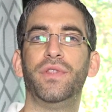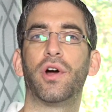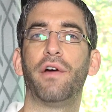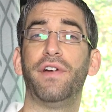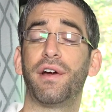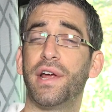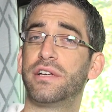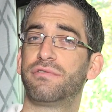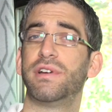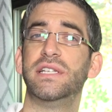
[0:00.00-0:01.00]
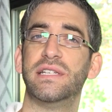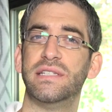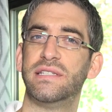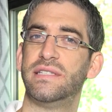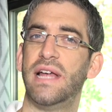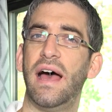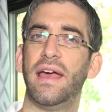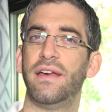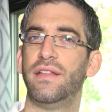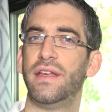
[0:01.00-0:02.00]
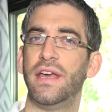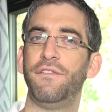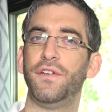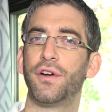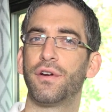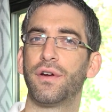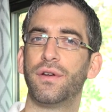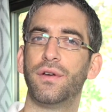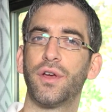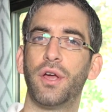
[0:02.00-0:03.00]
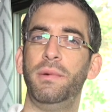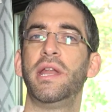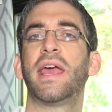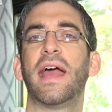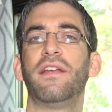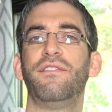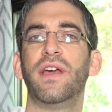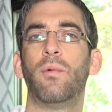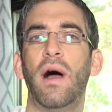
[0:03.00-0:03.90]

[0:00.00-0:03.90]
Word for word: there are various reasons that if you're communicating via